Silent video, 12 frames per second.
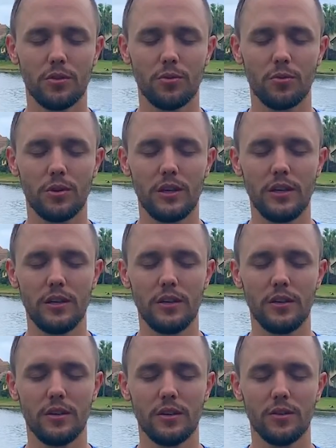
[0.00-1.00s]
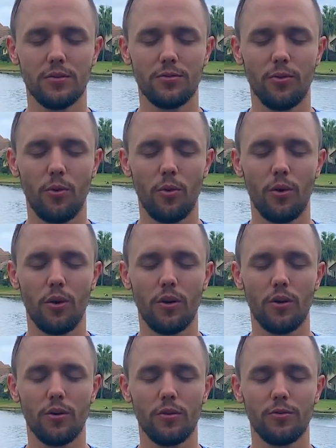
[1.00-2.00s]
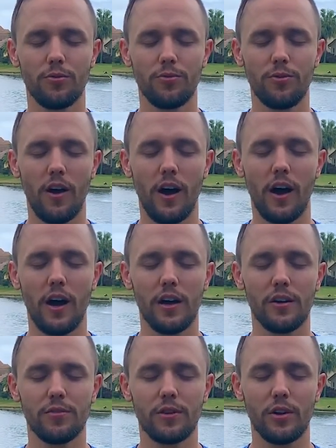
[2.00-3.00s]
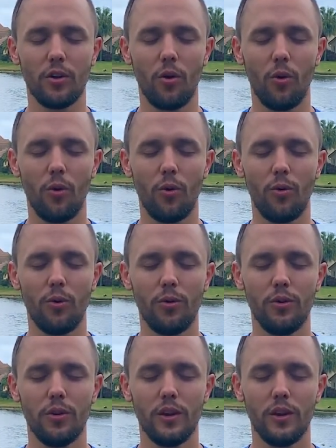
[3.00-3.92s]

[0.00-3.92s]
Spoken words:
3, 4, 5, and hold.